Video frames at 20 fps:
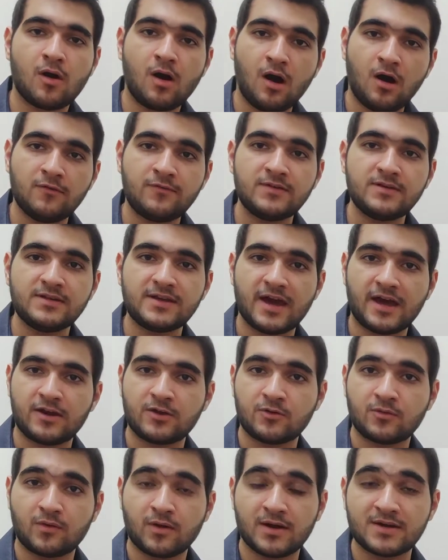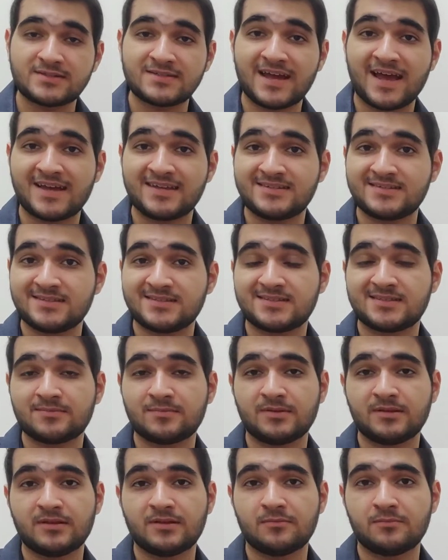often categorized as
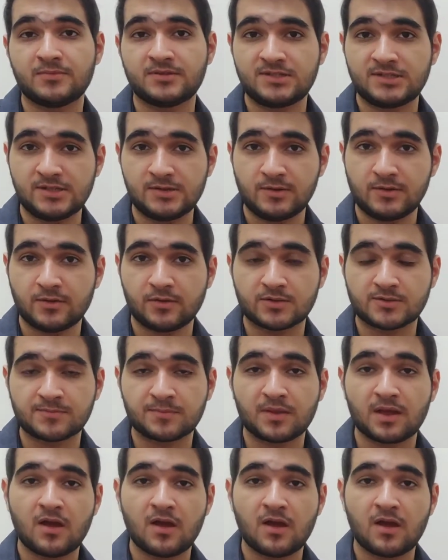dissimilar materials.